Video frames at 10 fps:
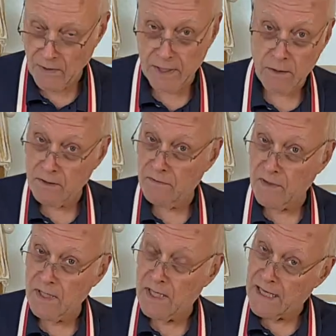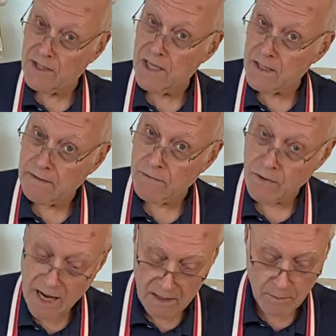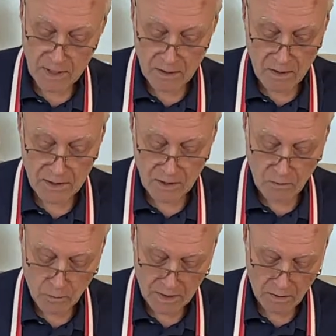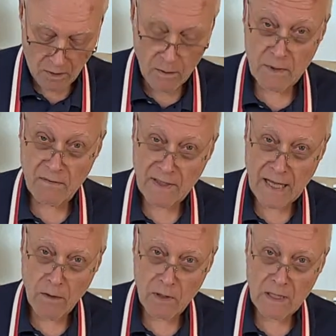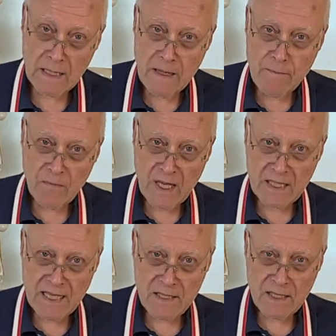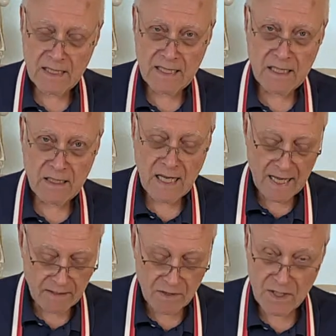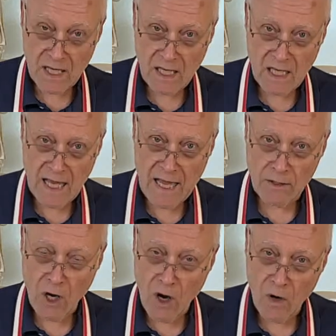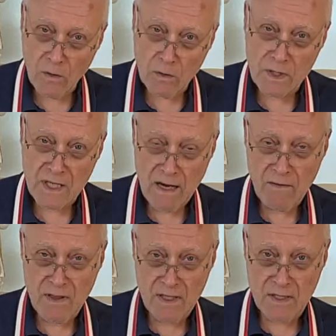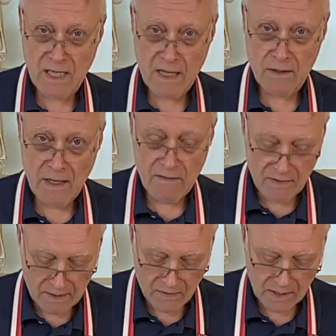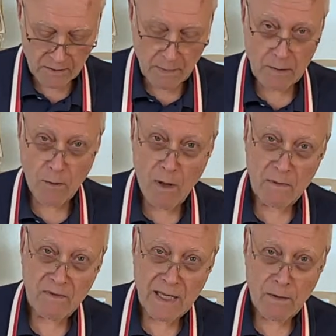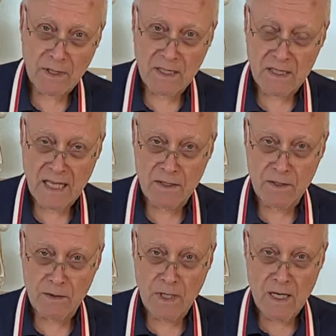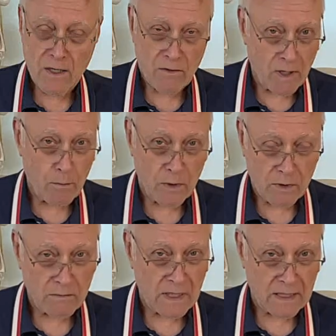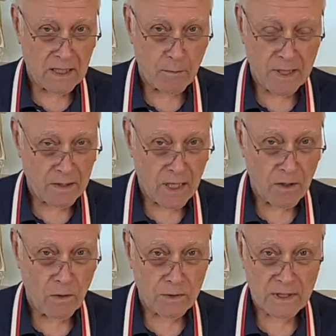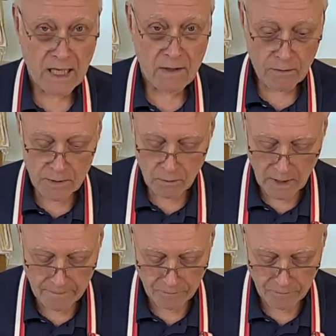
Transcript: good for the digestive tract, but it also, with almond flour, it gets a little kind of sticky and holds everything together. I find things made with almond flour can tend to crumble a little bit, not hold together as well.